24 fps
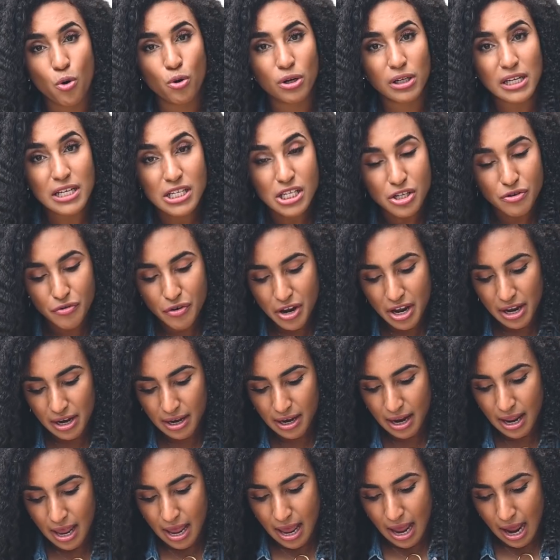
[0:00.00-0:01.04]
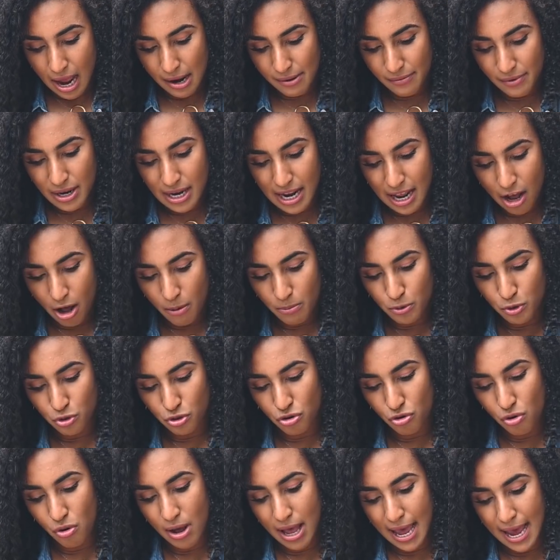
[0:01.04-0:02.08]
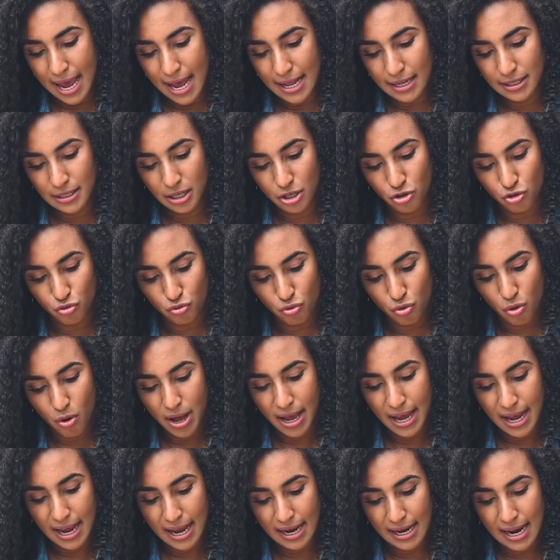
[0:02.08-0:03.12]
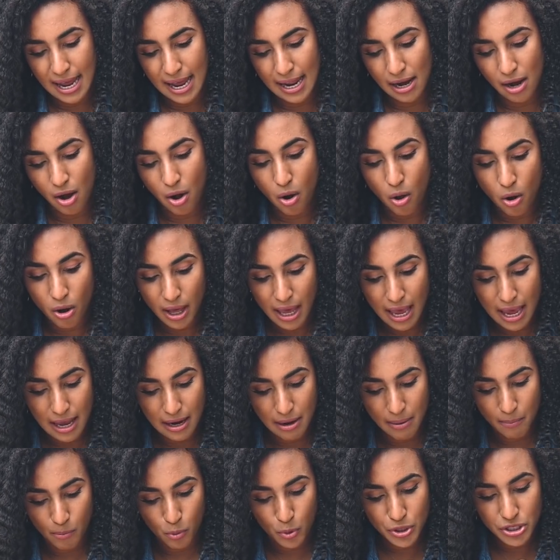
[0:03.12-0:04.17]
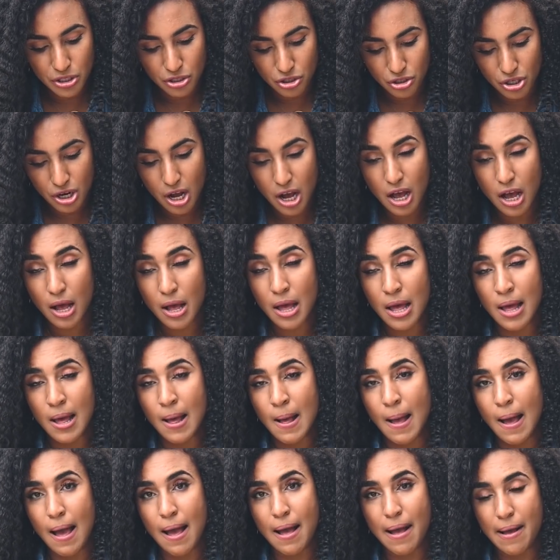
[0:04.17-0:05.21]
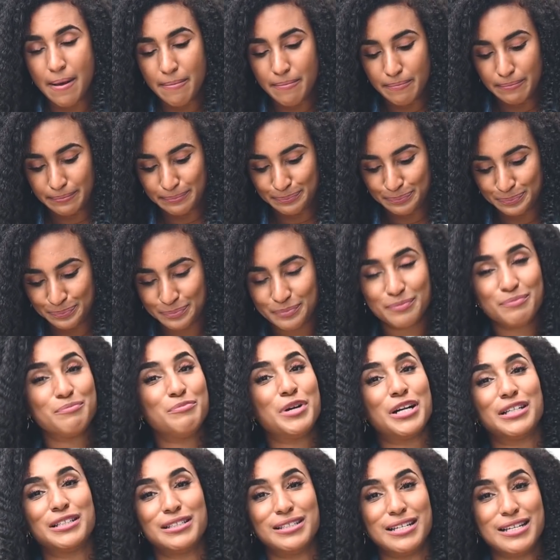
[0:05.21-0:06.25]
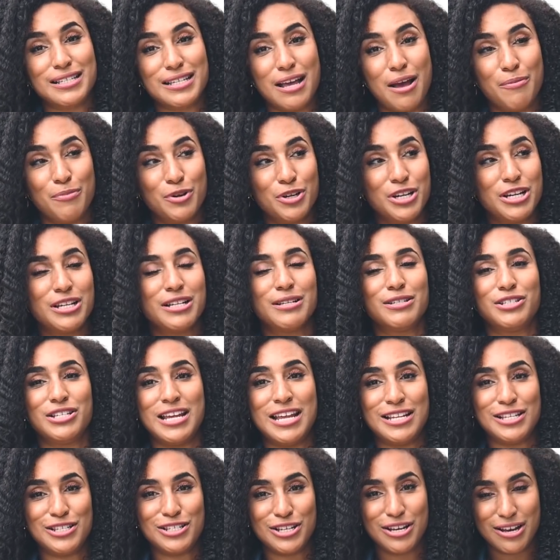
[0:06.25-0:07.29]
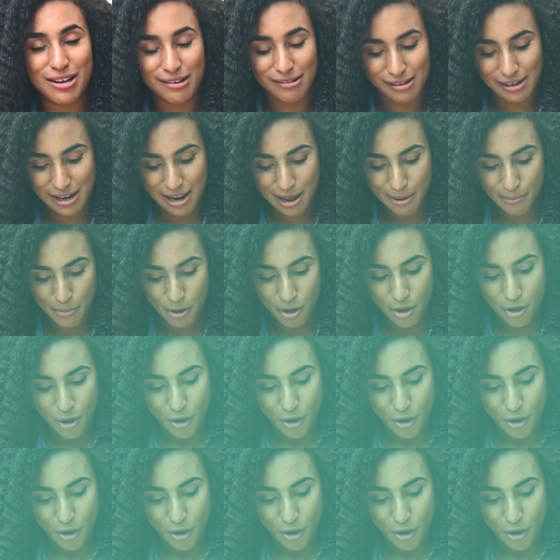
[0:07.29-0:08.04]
or glycerin and really helps your hair to draw in and lock in moisture. My goodness, I'm gonna insert a clip